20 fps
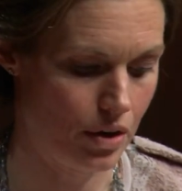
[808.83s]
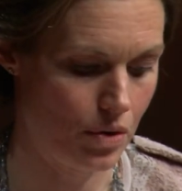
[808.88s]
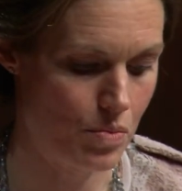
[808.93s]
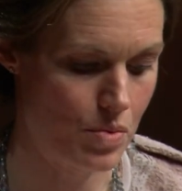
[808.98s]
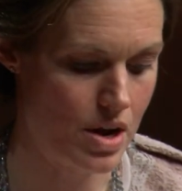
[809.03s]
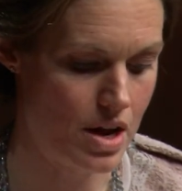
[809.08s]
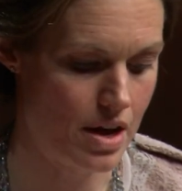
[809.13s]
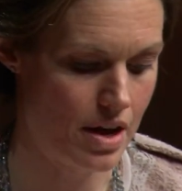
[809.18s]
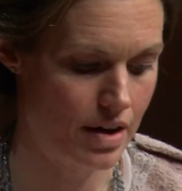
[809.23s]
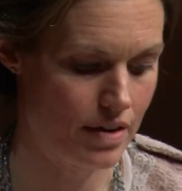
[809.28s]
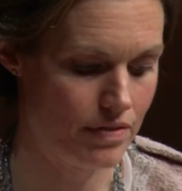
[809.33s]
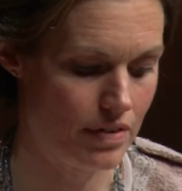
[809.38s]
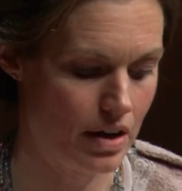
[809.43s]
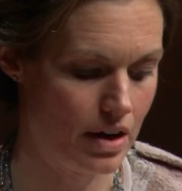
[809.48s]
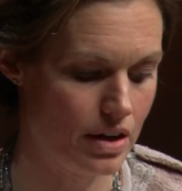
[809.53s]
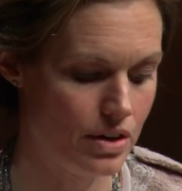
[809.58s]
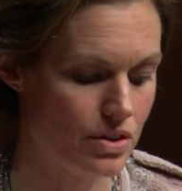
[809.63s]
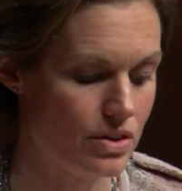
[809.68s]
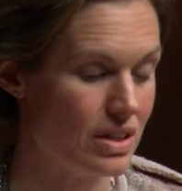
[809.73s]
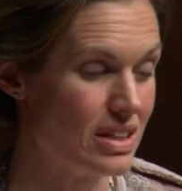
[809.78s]
We have
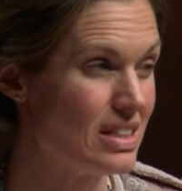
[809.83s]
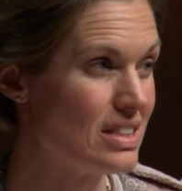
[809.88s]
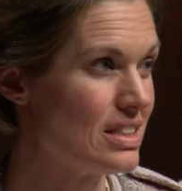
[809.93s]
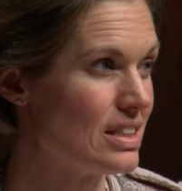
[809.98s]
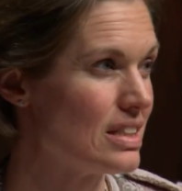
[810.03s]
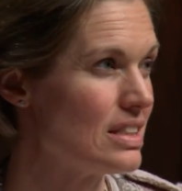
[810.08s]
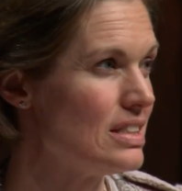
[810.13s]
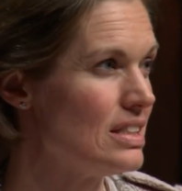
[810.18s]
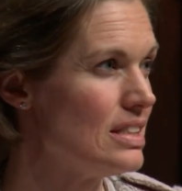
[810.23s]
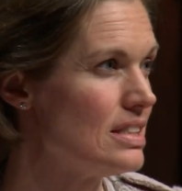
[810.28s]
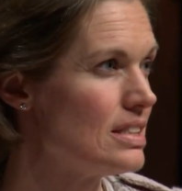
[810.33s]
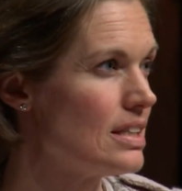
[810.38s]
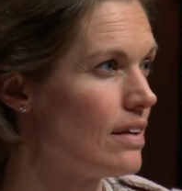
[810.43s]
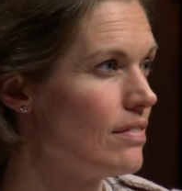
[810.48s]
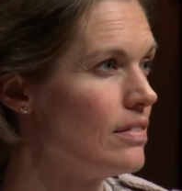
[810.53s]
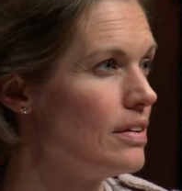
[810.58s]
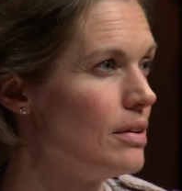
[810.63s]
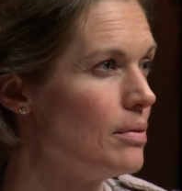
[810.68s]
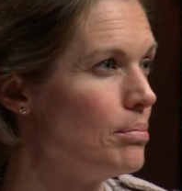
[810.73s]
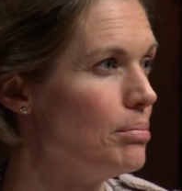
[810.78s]

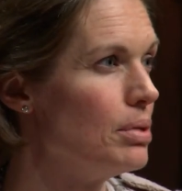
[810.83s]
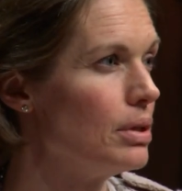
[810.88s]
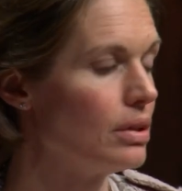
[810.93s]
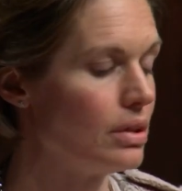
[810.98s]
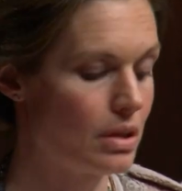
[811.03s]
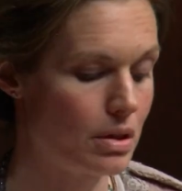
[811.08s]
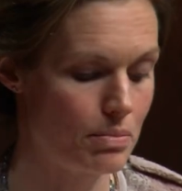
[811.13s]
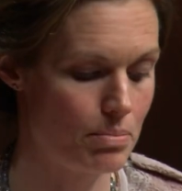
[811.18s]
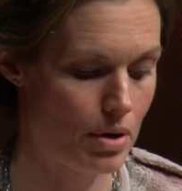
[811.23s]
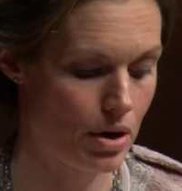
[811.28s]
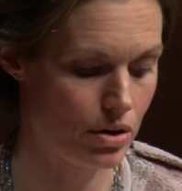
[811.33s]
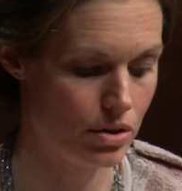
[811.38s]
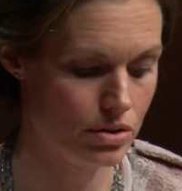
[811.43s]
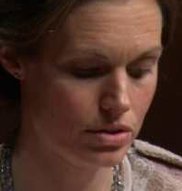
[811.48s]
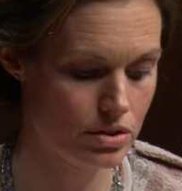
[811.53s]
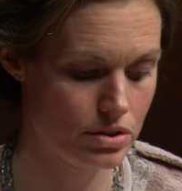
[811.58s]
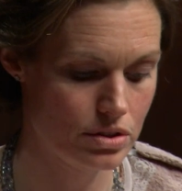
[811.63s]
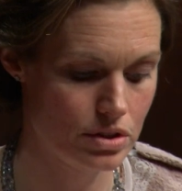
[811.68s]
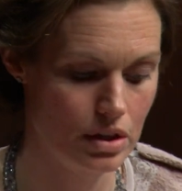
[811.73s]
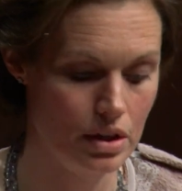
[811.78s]
167 billion
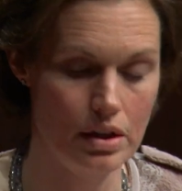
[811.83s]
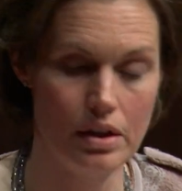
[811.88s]
barrels